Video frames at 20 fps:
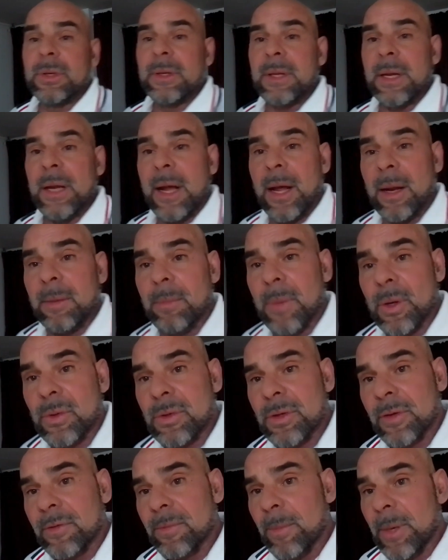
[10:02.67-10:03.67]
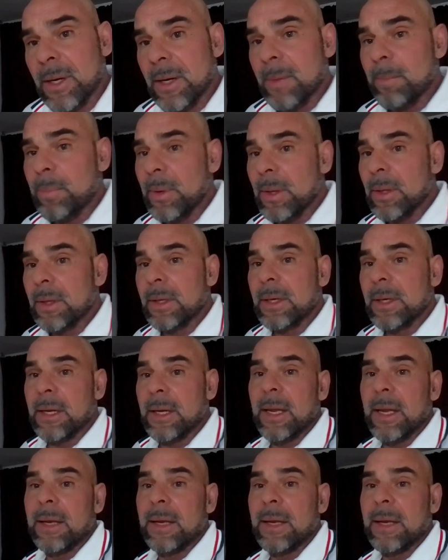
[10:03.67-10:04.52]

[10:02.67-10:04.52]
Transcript: to the utmost of my ability,